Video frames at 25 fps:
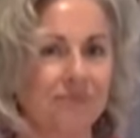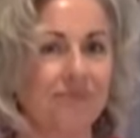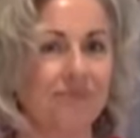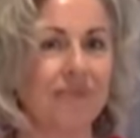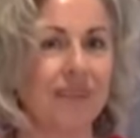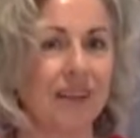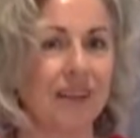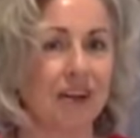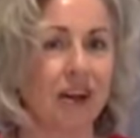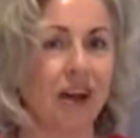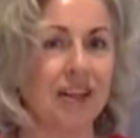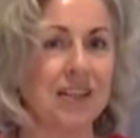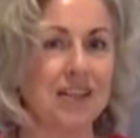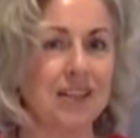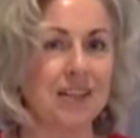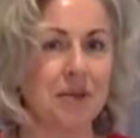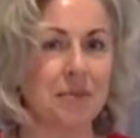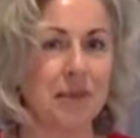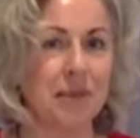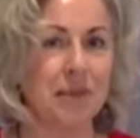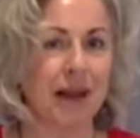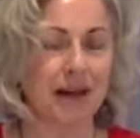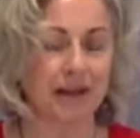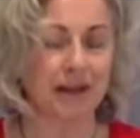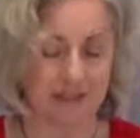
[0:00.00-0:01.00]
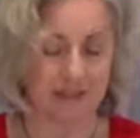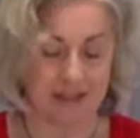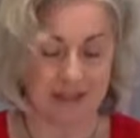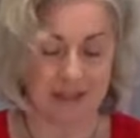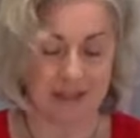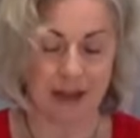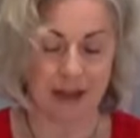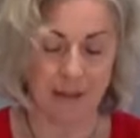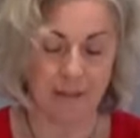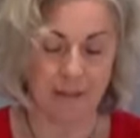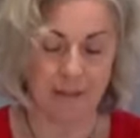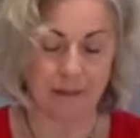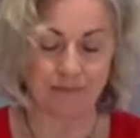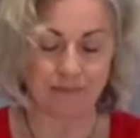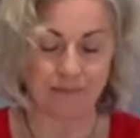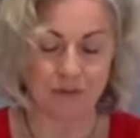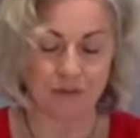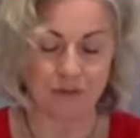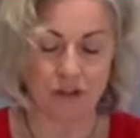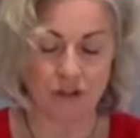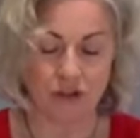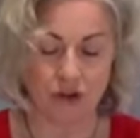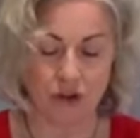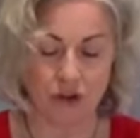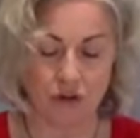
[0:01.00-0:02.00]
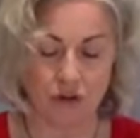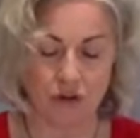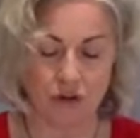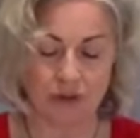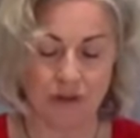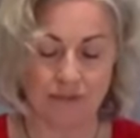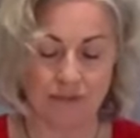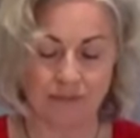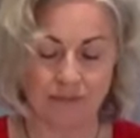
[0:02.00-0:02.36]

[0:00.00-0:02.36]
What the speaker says: nicely balanced. Lemon, salt,